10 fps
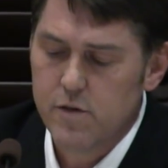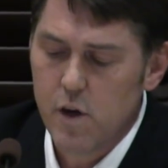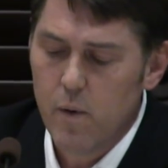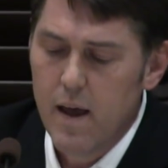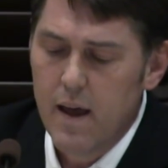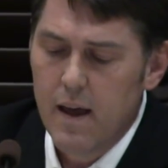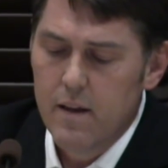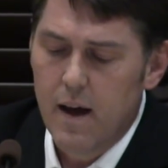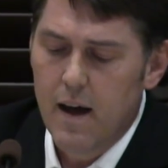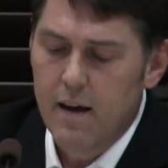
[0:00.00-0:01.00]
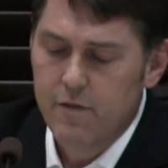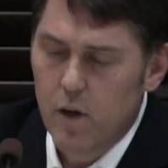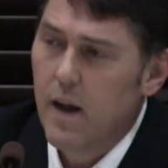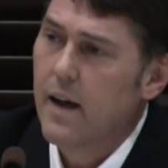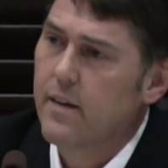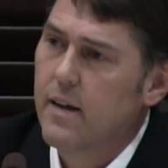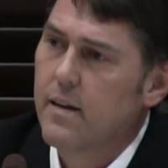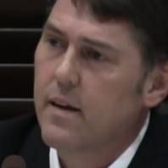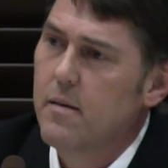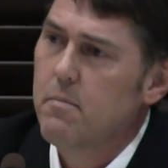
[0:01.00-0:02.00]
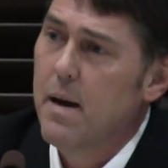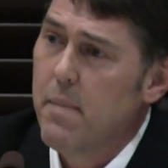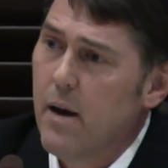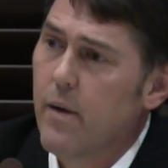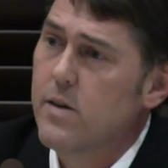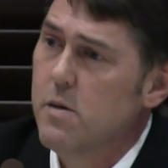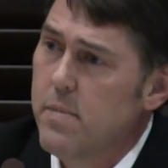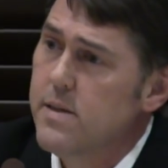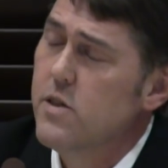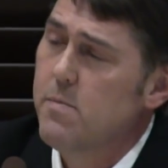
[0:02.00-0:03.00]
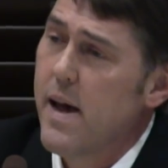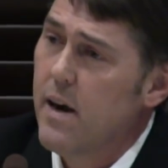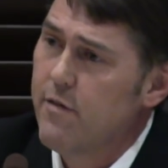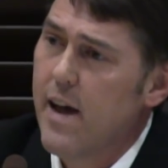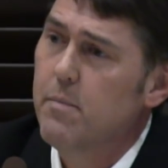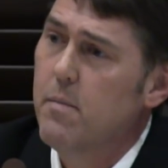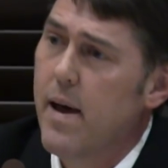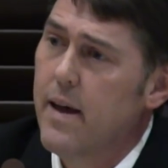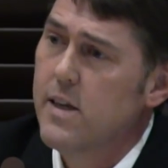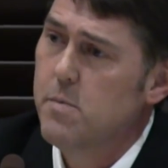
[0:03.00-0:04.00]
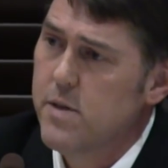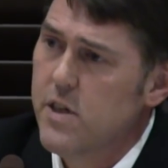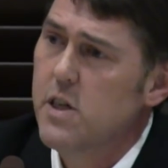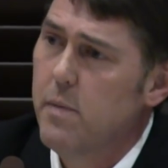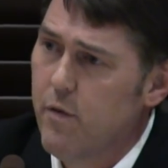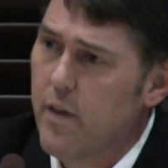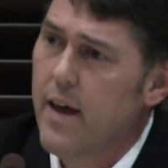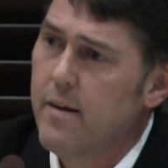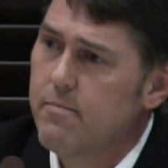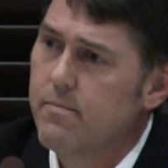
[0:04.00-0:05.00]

So I feel like that my background as a businessman and a family man has positioned me for that.